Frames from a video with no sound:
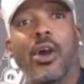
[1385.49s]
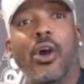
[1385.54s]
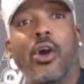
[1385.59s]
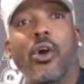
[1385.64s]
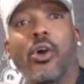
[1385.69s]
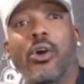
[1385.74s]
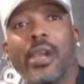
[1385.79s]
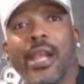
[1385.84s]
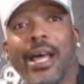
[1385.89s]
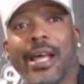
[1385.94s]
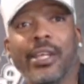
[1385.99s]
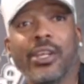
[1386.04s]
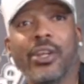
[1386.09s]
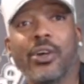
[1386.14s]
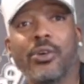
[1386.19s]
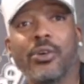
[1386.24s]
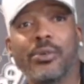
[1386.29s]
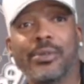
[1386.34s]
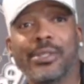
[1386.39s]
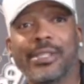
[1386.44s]
All I
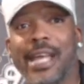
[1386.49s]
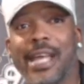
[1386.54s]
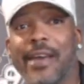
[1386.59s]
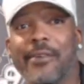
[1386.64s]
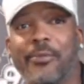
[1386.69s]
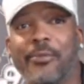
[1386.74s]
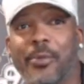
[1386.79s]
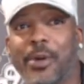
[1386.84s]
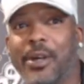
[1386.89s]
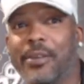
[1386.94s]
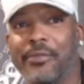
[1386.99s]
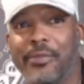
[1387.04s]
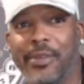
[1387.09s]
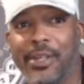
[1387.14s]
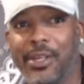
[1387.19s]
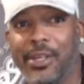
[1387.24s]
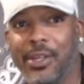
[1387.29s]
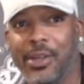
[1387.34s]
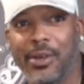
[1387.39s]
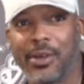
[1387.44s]
know is that one
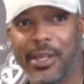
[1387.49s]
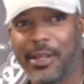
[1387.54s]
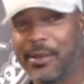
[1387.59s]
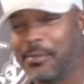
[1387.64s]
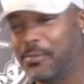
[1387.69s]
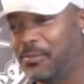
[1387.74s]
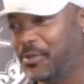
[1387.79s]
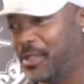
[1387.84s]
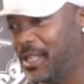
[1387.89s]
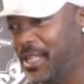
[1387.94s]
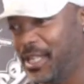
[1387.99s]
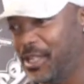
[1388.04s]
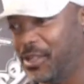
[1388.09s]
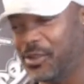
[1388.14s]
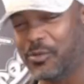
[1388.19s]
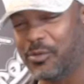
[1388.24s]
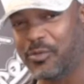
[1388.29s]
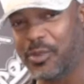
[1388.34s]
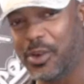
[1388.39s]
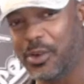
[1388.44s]
video of him eating
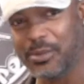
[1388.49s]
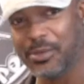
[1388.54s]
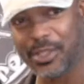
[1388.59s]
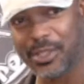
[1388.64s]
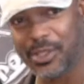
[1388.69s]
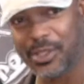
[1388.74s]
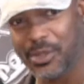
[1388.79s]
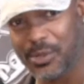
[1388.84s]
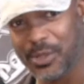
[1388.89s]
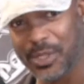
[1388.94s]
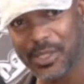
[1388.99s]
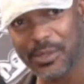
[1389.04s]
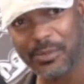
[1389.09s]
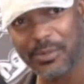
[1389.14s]
a roach and doing some